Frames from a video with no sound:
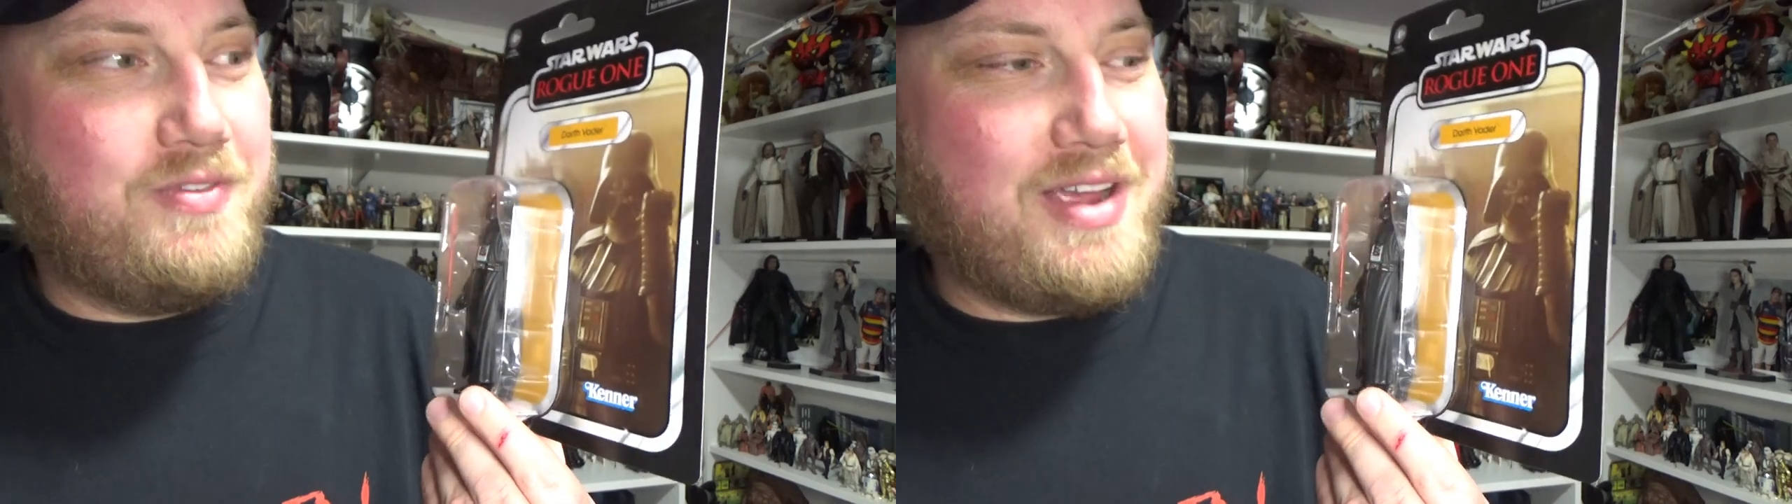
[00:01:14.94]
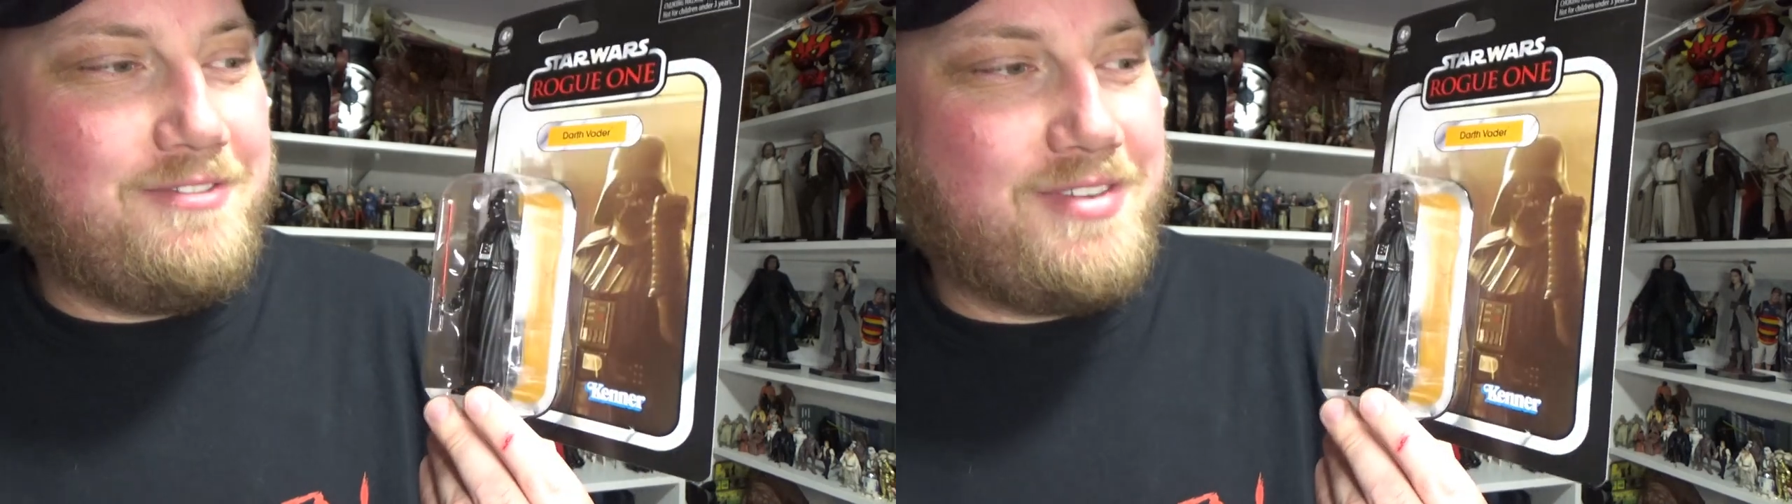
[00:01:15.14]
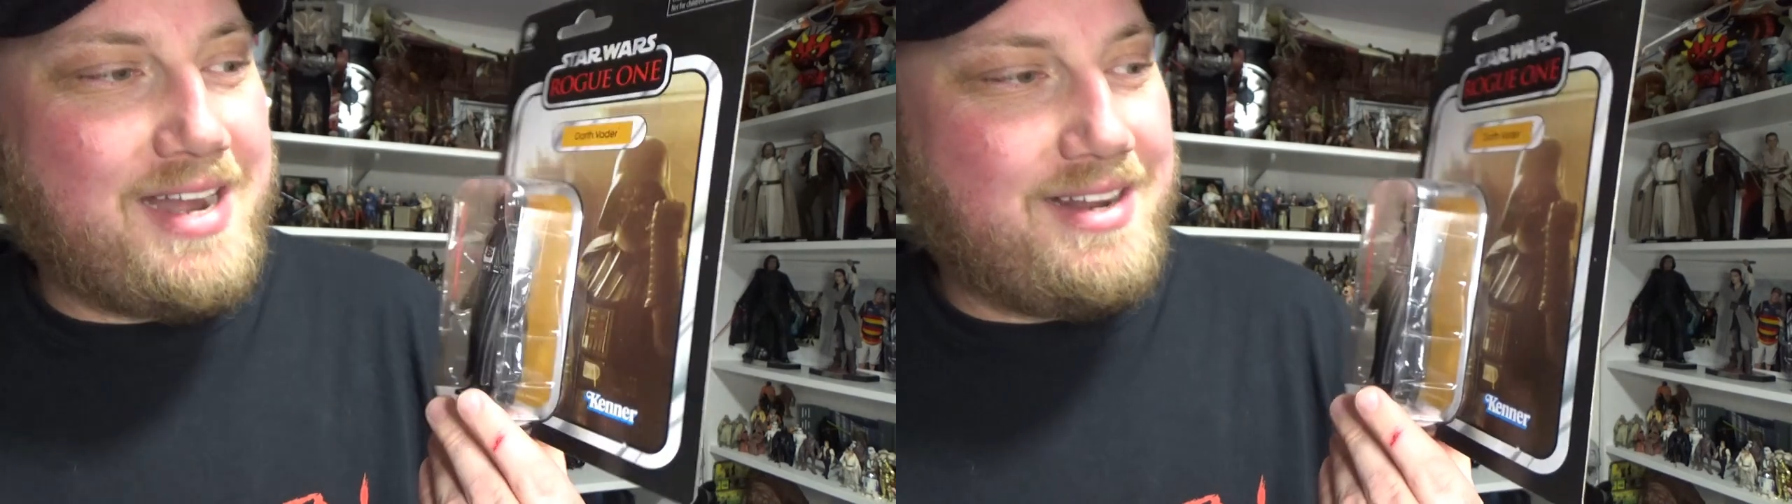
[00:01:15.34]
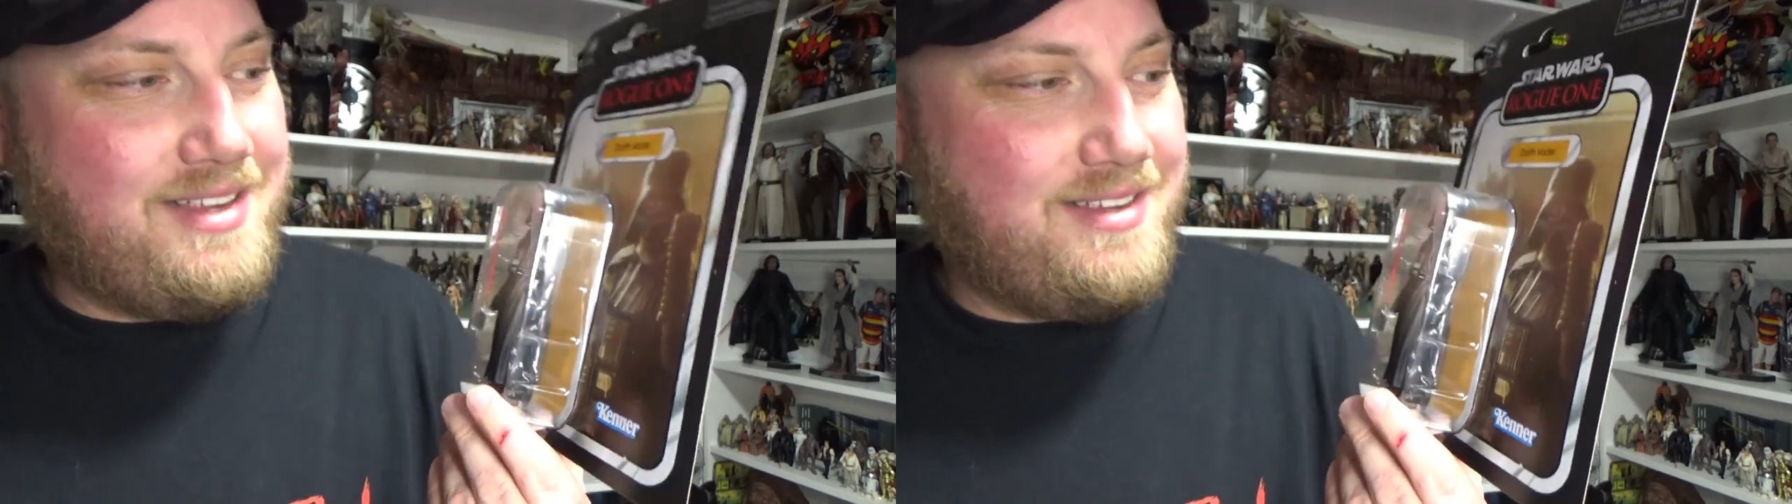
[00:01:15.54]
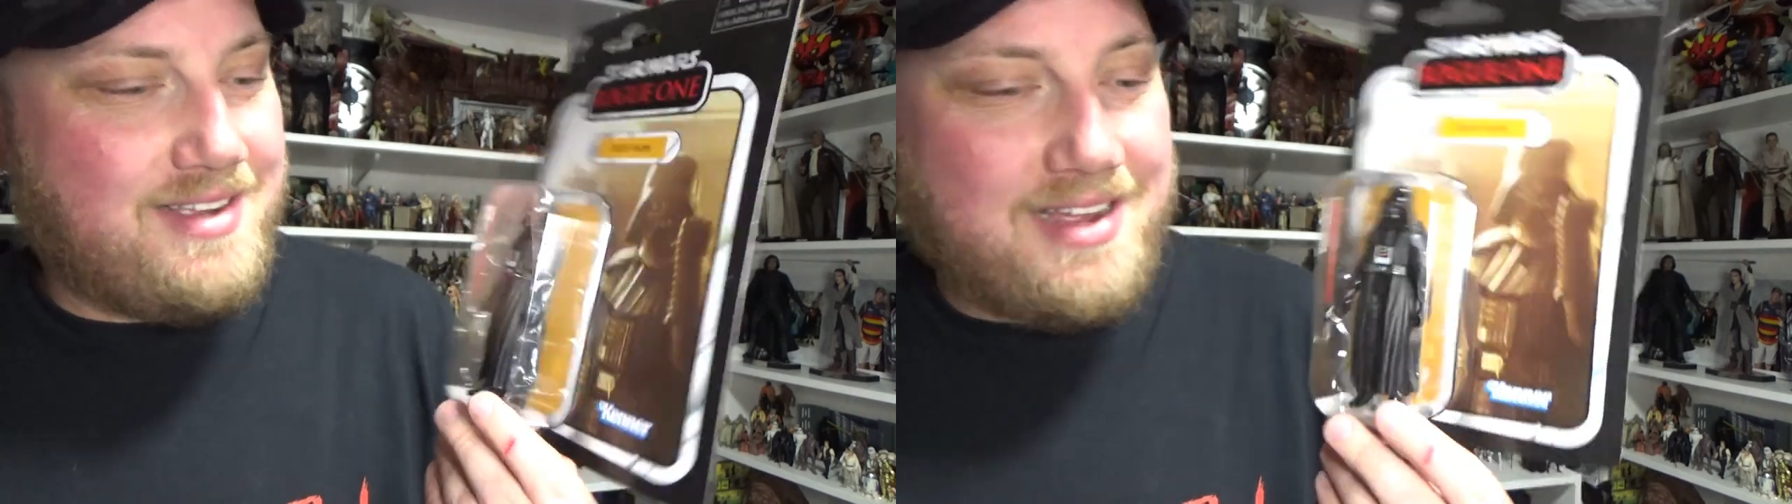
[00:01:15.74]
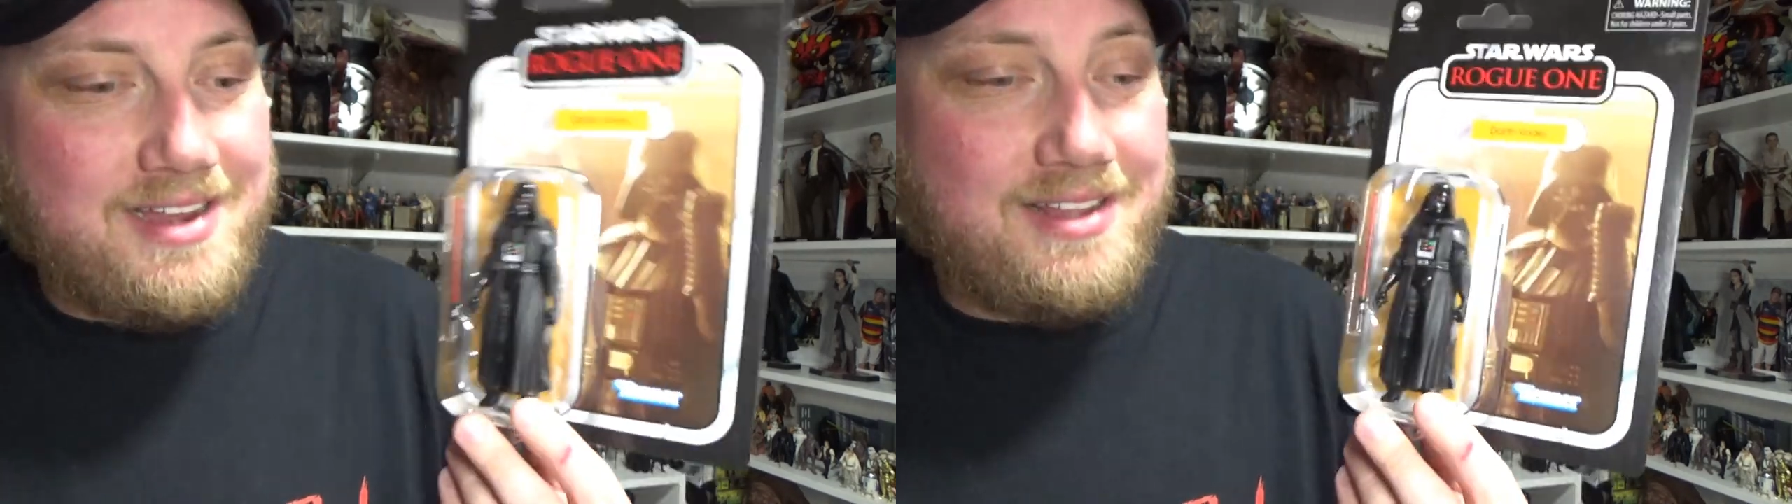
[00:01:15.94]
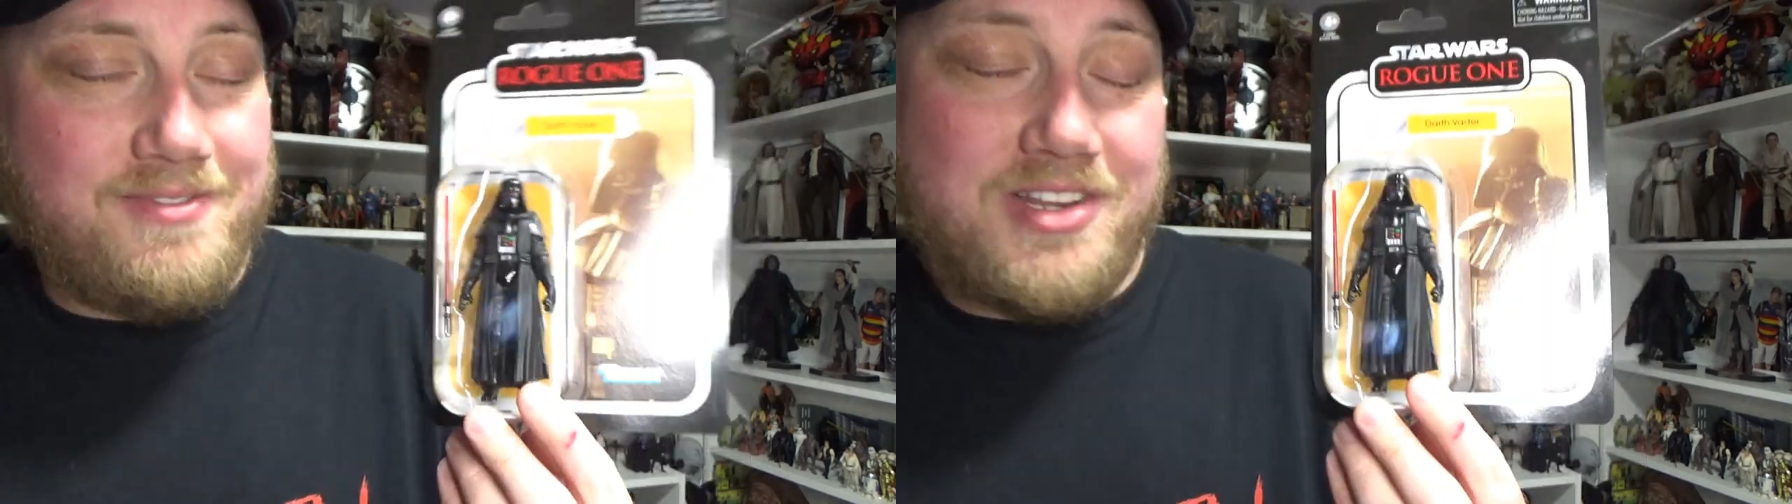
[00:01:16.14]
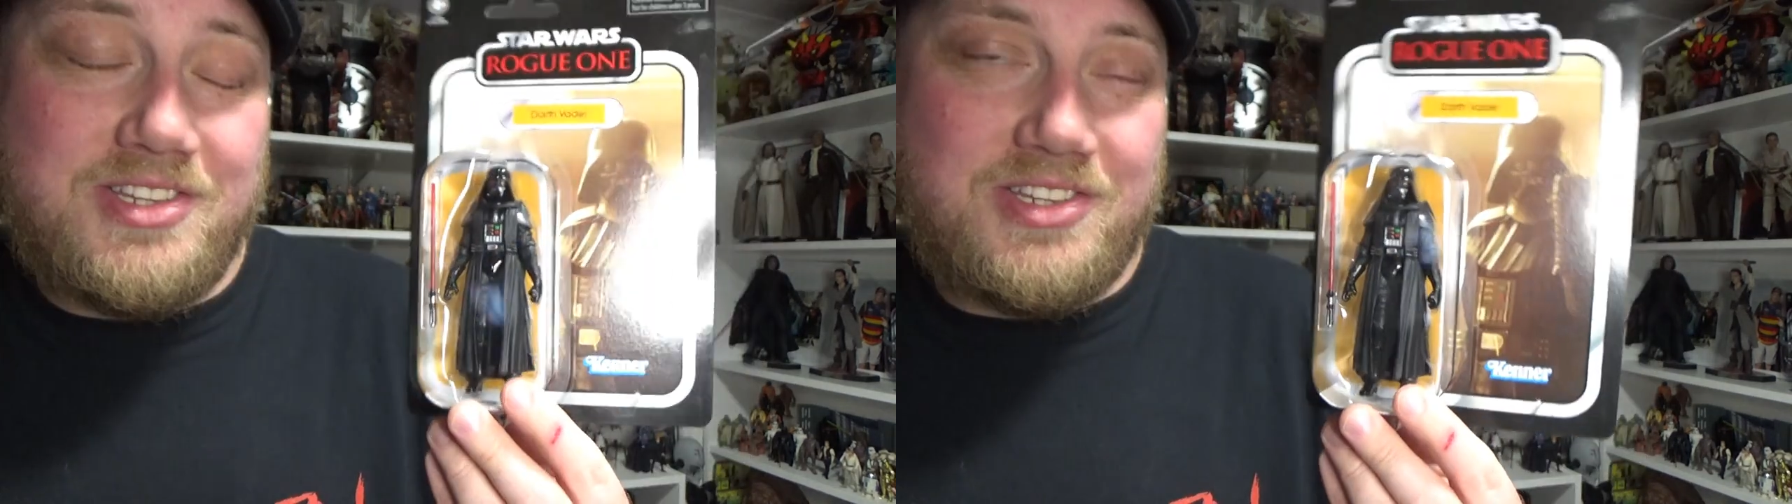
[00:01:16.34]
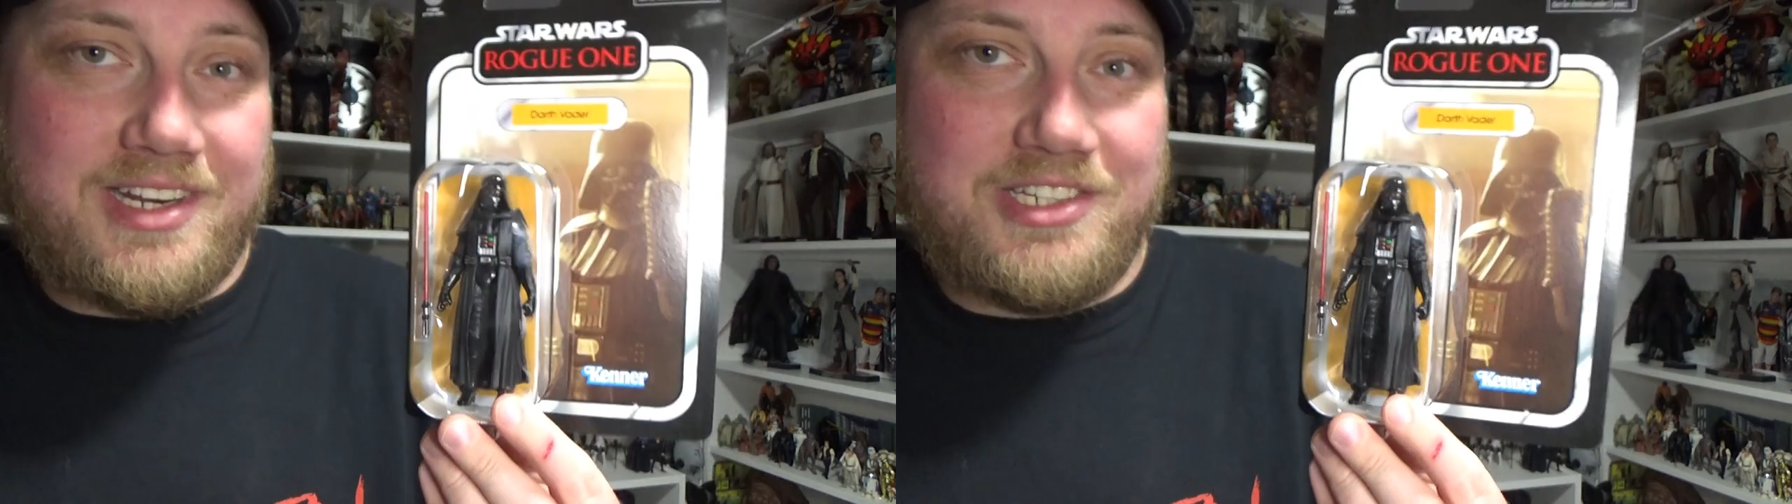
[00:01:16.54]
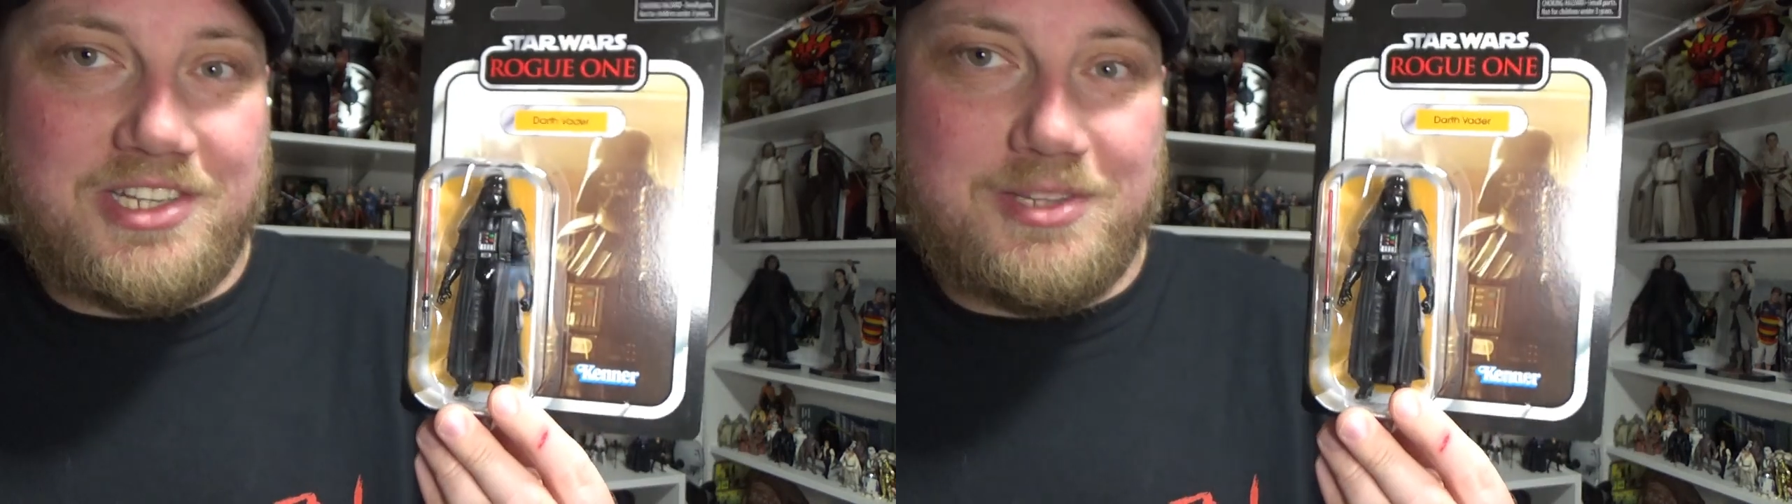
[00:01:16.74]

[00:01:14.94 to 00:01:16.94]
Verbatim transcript: we've had a Vader uh, in the vintage collection.